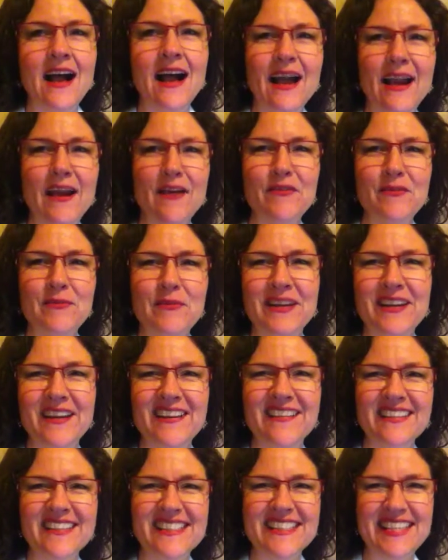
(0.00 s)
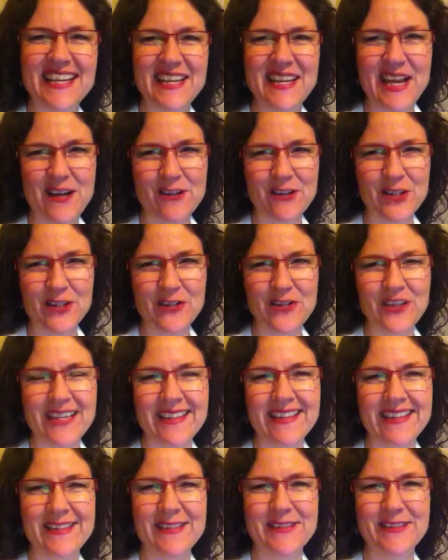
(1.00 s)
Hi everybody on the Standout
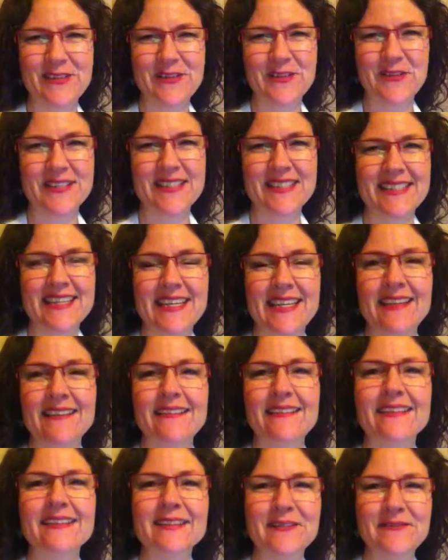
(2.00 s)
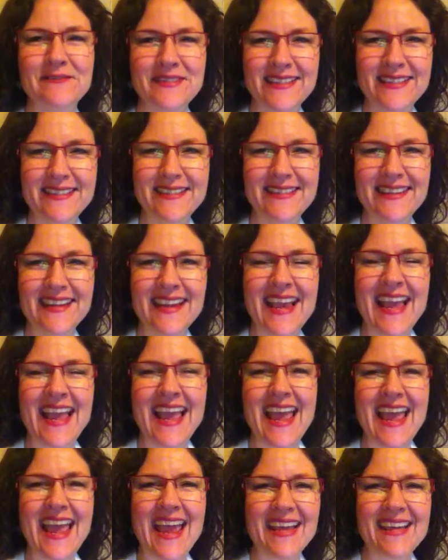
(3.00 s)
Journey. This is Christine Clifton
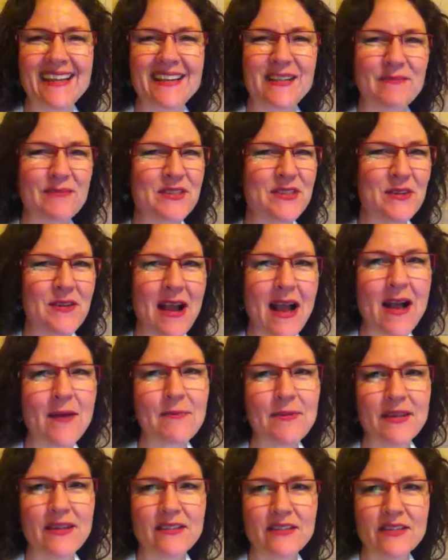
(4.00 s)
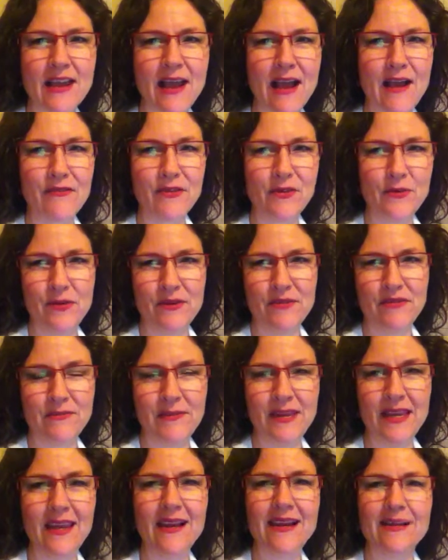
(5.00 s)
and I'm so happy to have you with
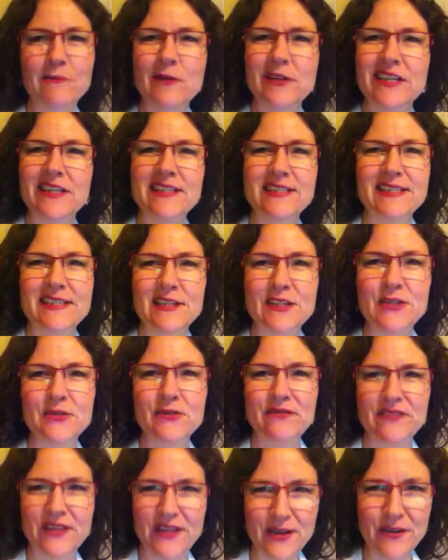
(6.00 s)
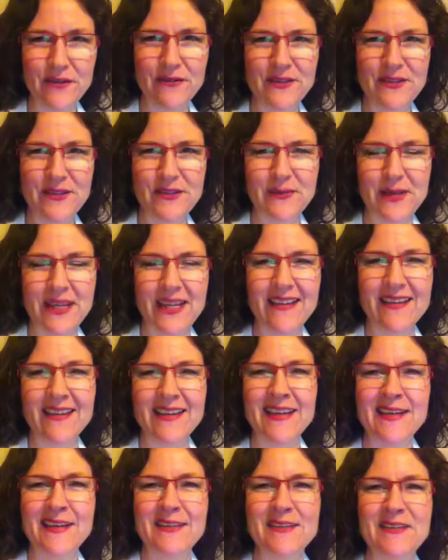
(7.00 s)
me. I wanted to send you a video this week,
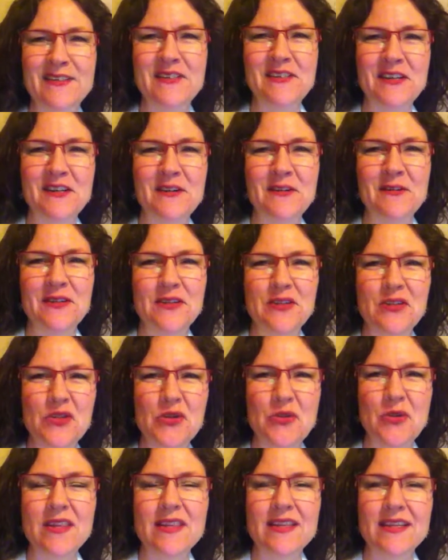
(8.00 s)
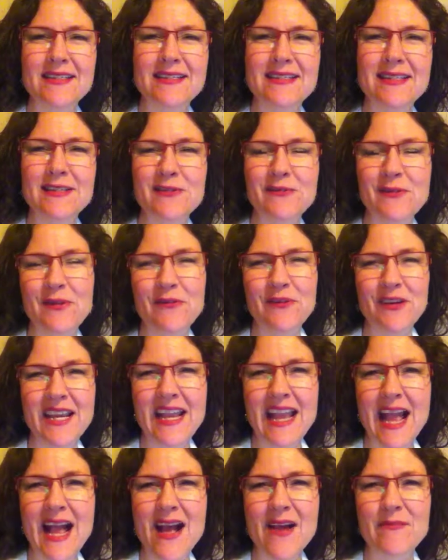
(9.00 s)
so enjoy this as we
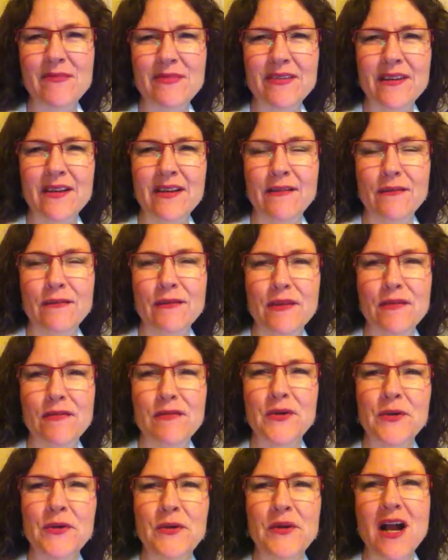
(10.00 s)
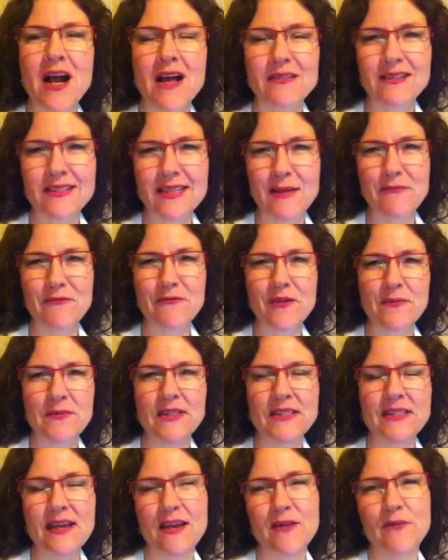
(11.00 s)
recap the third concept from
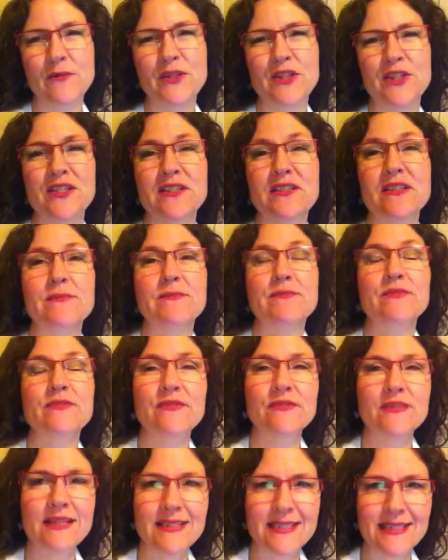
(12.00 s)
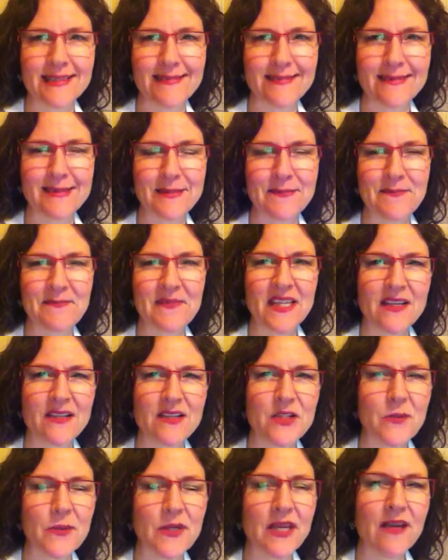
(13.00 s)
the day, which is presence.
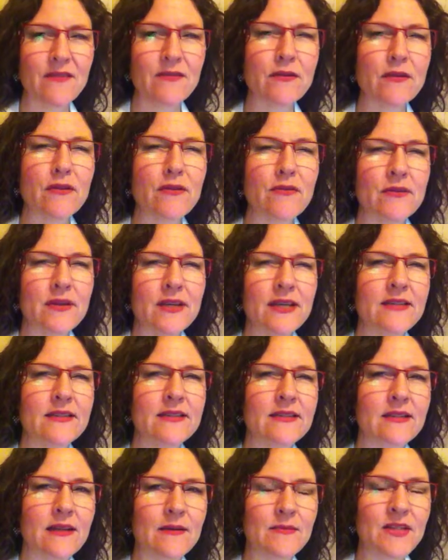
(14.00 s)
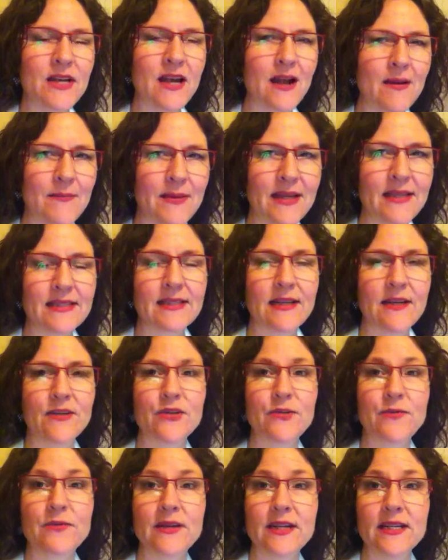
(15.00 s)
So we covered three subtopics
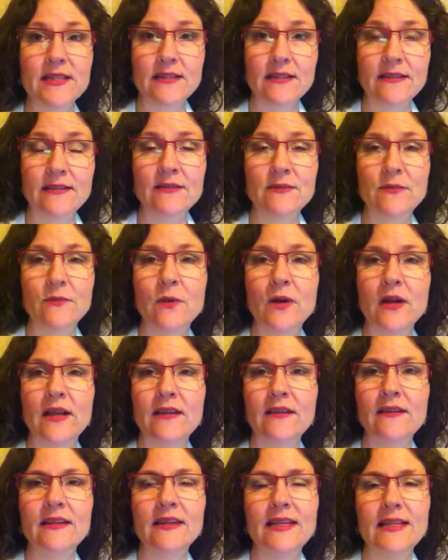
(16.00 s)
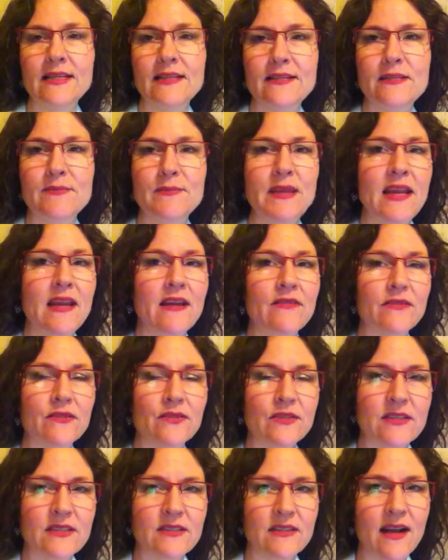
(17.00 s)
under presence. One is
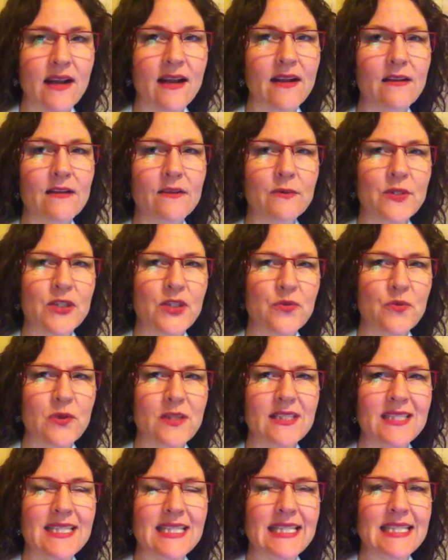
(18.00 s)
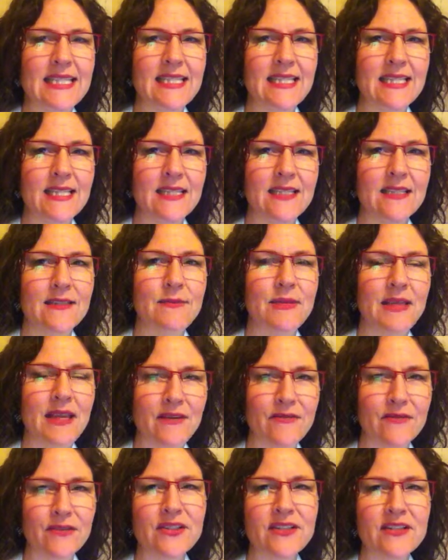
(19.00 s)
behavioral style, which was the
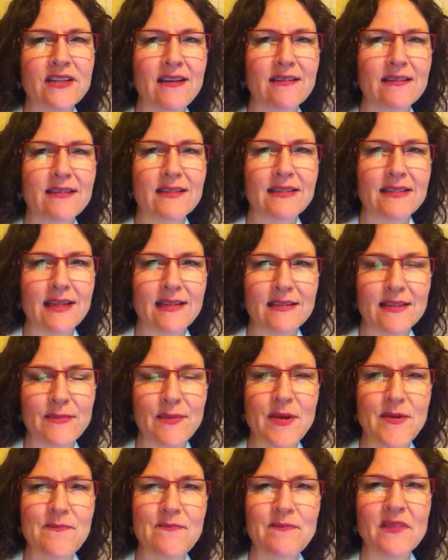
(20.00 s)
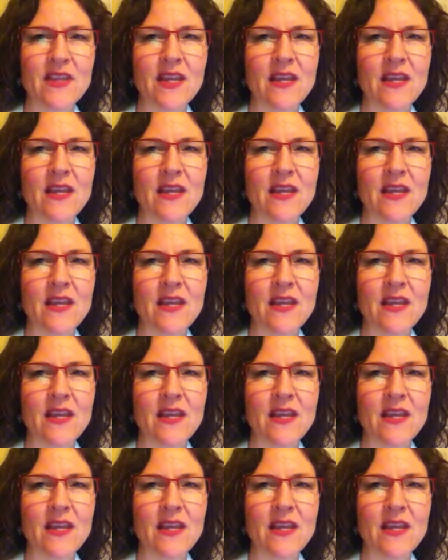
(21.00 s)
behavioral style assessment.